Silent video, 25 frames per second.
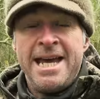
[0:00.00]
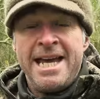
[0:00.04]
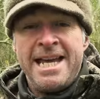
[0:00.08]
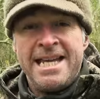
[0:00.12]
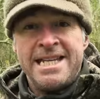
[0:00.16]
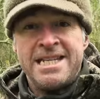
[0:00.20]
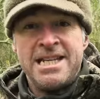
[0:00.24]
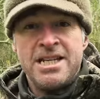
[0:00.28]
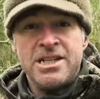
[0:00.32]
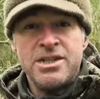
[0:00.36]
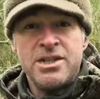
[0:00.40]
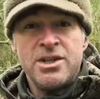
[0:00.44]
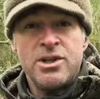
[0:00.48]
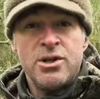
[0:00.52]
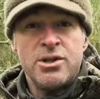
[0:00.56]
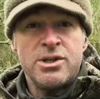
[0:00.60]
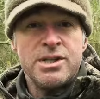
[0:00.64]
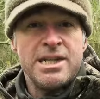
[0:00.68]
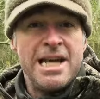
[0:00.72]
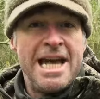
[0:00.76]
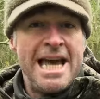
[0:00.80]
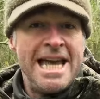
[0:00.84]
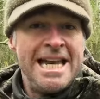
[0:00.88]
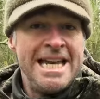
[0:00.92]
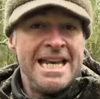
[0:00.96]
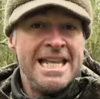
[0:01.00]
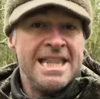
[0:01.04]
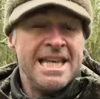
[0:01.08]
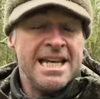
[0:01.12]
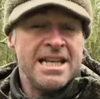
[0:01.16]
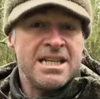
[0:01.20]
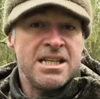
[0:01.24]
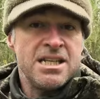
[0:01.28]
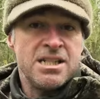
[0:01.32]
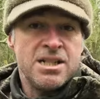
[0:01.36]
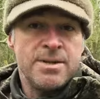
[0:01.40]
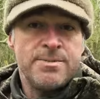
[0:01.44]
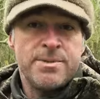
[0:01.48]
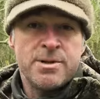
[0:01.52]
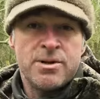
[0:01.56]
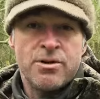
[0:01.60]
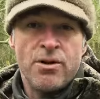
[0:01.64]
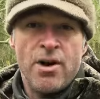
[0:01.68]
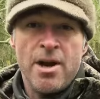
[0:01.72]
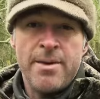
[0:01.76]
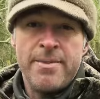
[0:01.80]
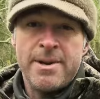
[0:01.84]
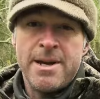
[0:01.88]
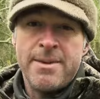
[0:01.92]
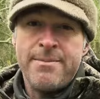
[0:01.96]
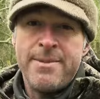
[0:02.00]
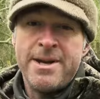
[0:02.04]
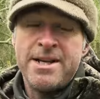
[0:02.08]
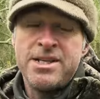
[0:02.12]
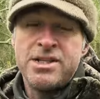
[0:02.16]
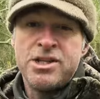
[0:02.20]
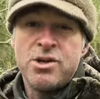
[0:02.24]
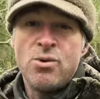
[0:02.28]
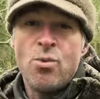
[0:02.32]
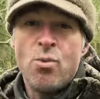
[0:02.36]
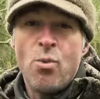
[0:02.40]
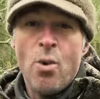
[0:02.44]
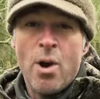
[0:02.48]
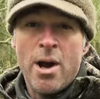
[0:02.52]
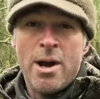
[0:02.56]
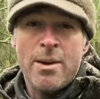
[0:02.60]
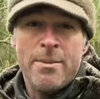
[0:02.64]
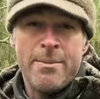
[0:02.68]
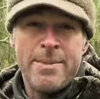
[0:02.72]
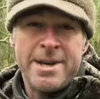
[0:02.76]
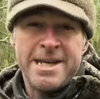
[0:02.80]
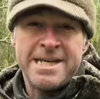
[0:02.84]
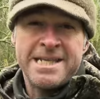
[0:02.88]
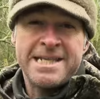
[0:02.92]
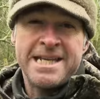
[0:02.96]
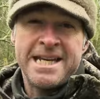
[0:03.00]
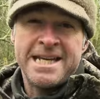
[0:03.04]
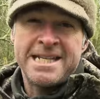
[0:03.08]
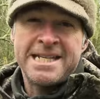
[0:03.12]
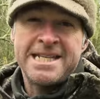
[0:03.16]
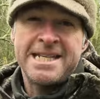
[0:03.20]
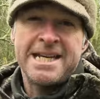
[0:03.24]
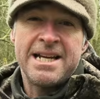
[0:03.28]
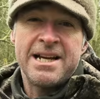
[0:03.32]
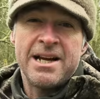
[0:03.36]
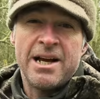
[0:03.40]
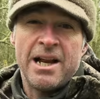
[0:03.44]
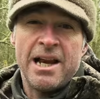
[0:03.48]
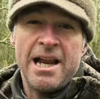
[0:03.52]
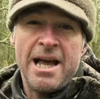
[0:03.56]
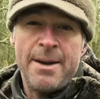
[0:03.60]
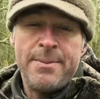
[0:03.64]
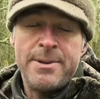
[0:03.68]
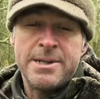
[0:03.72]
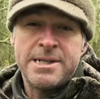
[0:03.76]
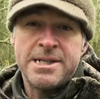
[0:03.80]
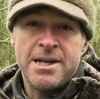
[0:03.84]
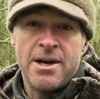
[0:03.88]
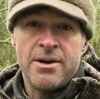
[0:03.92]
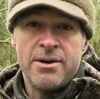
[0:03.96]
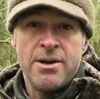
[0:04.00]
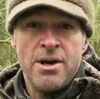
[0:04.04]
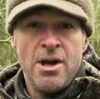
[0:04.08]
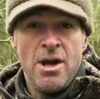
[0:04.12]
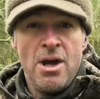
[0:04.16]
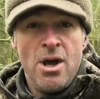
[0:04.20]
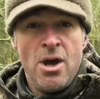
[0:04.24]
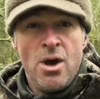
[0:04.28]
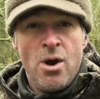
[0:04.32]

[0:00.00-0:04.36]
It doesn't cost anything to subscribe and it means you won't miss a single episode.